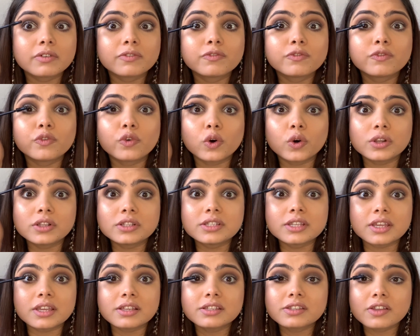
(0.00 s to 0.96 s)

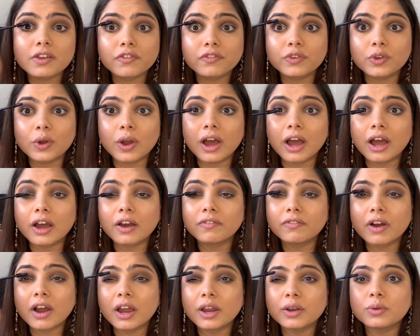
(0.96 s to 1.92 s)
falsies if you have.
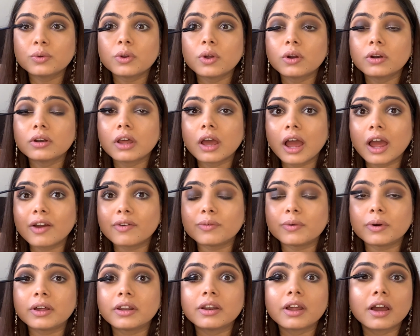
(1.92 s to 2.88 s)
I do not have
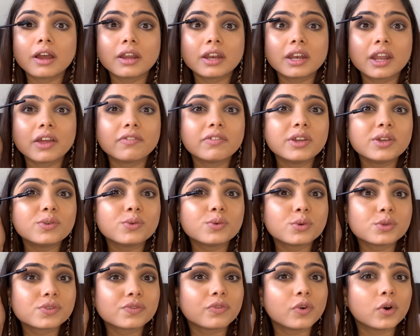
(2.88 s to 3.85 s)
one. I never
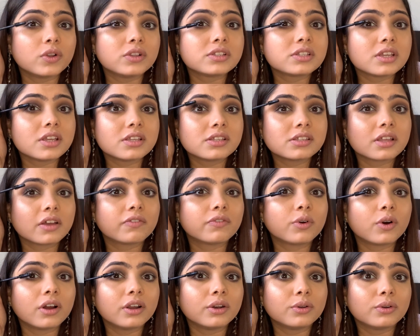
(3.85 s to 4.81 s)
use falsies,
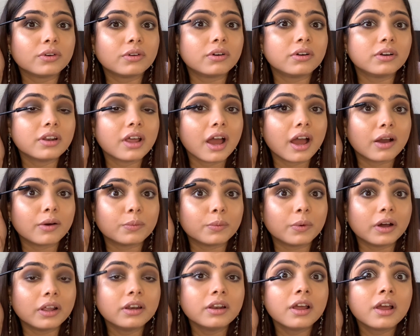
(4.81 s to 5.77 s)
therefore I do not have
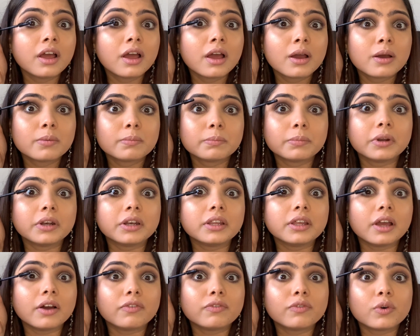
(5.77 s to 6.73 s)
one. But
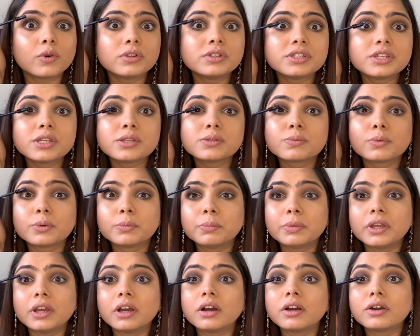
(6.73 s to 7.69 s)
yeah, falsies would
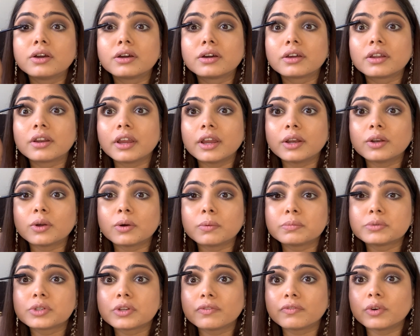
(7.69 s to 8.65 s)
be a great
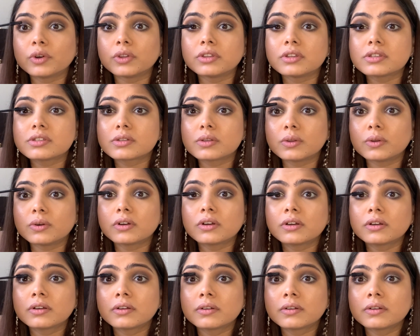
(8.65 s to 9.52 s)
option for this look.